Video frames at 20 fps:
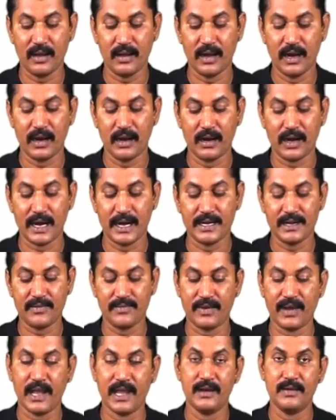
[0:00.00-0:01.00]
and write a
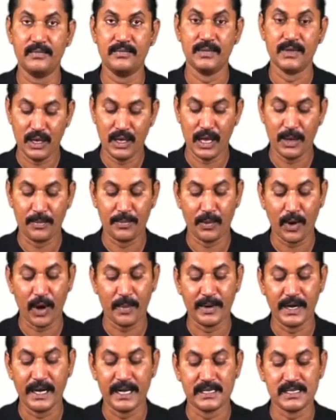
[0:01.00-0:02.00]
file. A
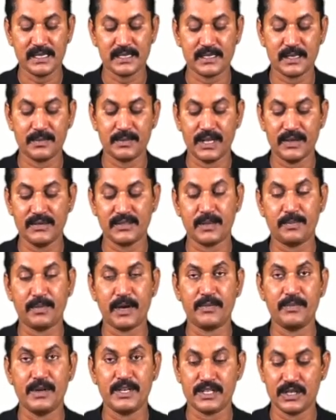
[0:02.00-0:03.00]
operating system gives the
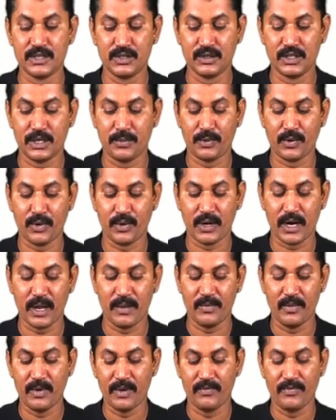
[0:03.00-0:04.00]
permission to the
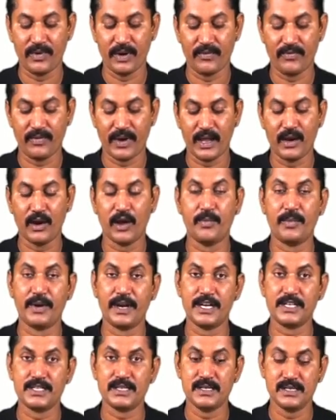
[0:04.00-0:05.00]
program for file
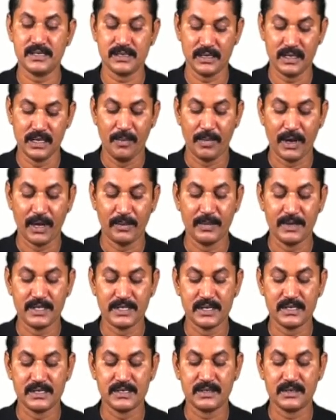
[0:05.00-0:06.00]
operations.
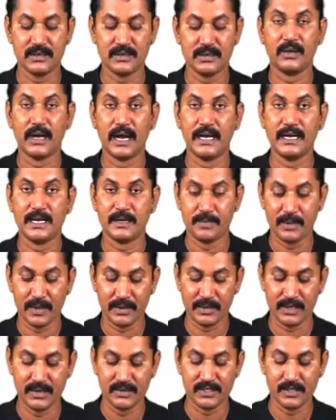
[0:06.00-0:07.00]
Permissions, and it
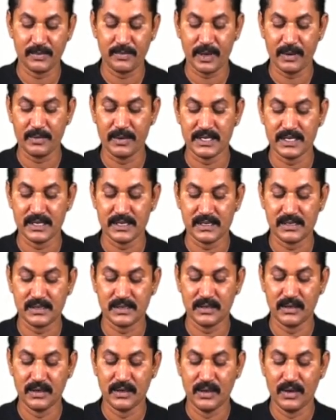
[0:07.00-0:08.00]
gives the
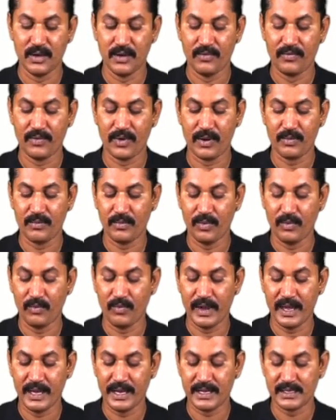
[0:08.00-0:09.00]
permissions from
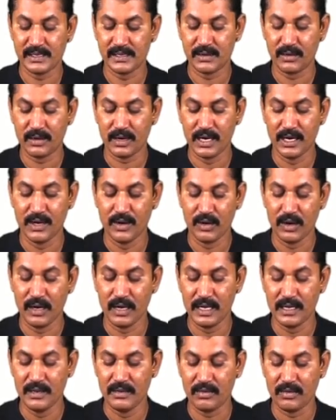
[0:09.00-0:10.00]
various read
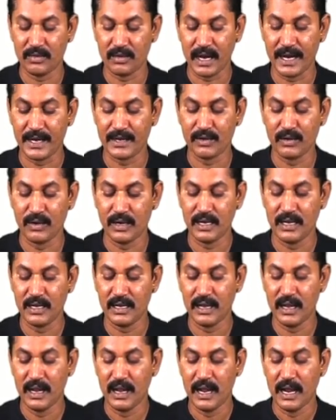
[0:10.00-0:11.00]
only, write
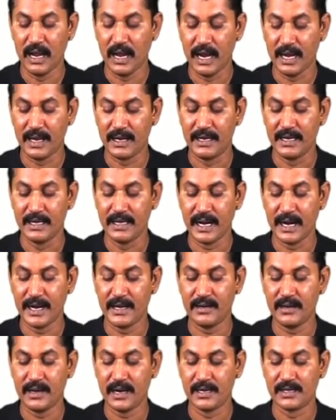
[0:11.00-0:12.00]
only, and
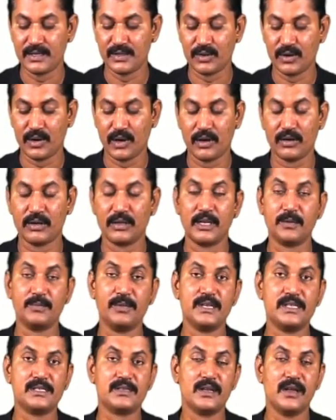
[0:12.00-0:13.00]
denied, and so on. That
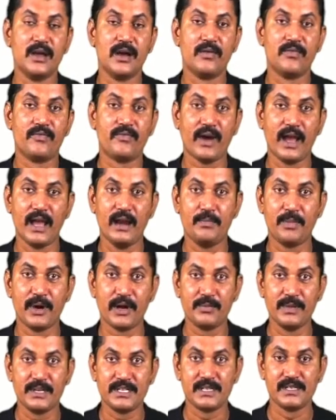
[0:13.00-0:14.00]
means file
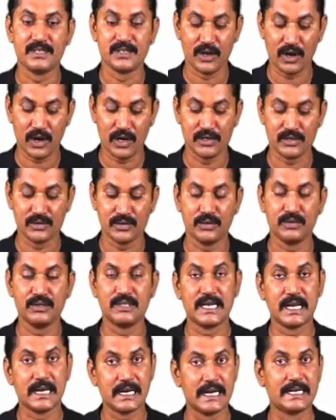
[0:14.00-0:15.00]
permissions are also
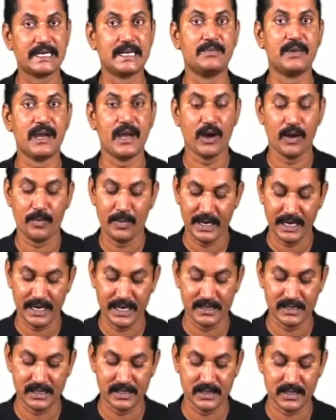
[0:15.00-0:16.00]
generated by
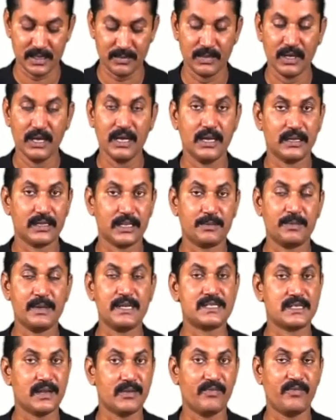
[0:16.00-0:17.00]
operating system. That
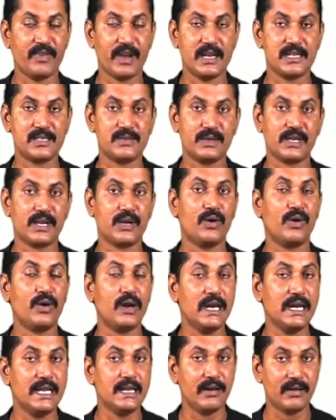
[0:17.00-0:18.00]
means some files we can
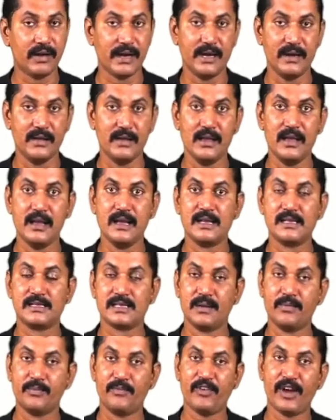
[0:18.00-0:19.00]
only read,
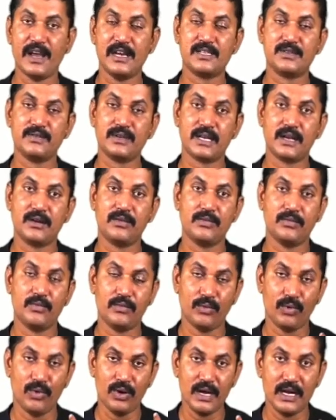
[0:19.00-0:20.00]
some files we can
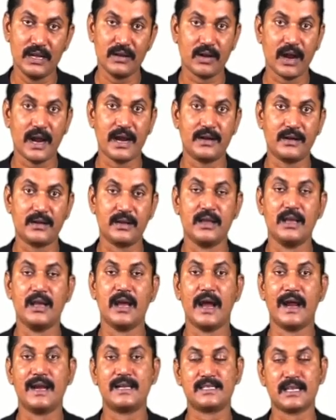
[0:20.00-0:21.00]
only write,
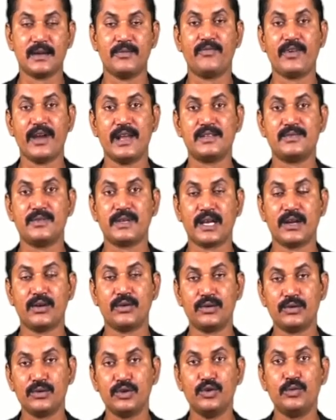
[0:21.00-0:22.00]
and some files we
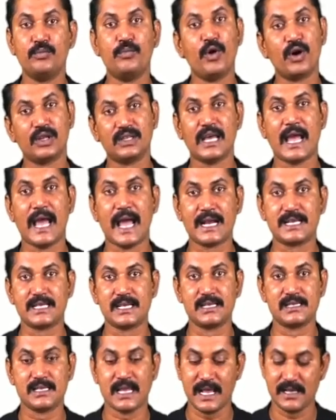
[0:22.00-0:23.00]
can do both the
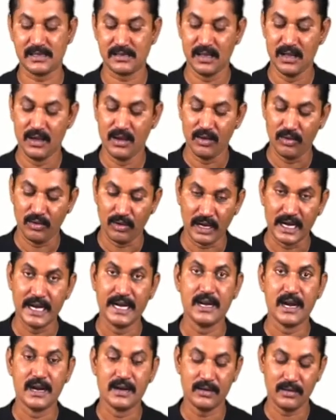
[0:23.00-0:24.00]
actions as
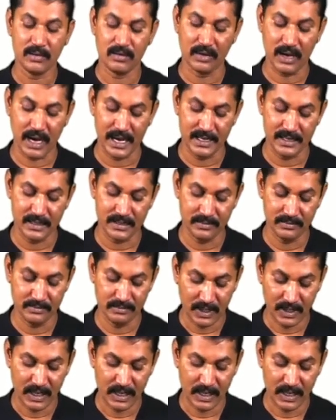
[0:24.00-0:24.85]
read and write.